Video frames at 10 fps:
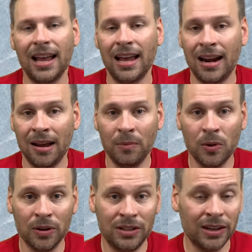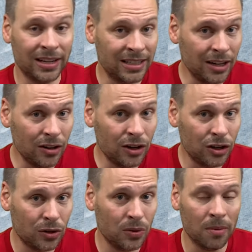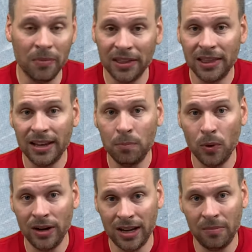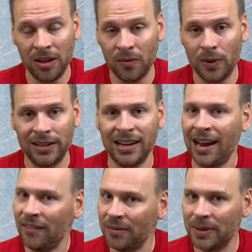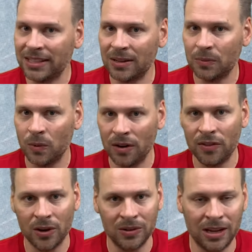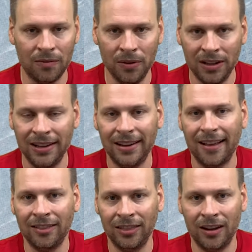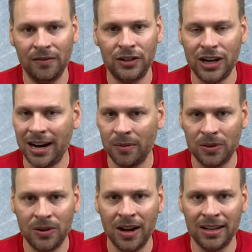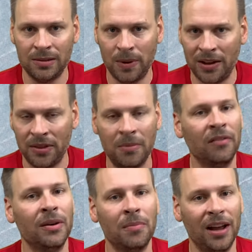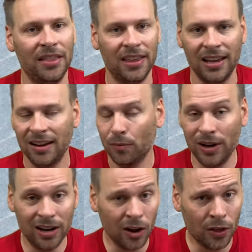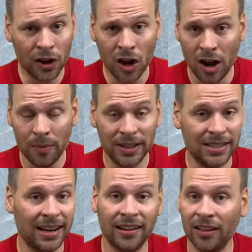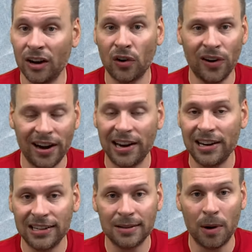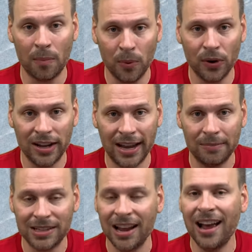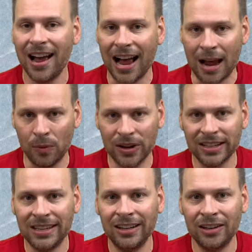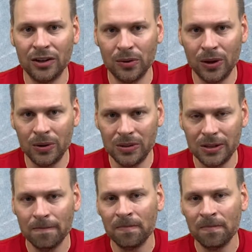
And I'm going to continue to do the monthly board game giveaways. I haven't missed one of those. I really love chatting with you guys about them every month reading all the comments, getting a lot of great ideas about board games. I will continue to do those.